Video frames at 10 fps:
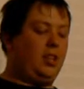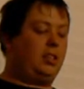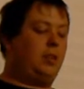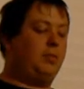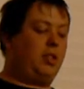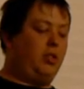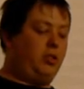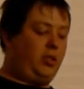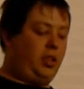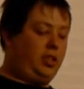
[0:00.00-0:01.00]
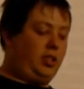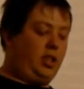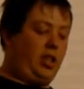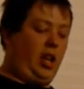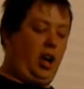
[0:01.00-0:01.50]
Some of the nutrients
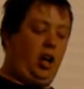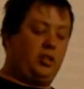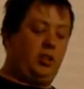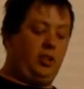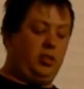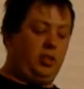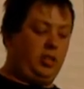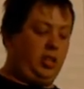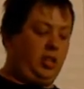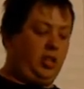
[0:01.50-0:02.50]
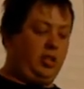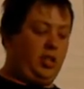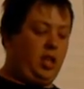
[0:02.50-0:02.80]
that it also uses is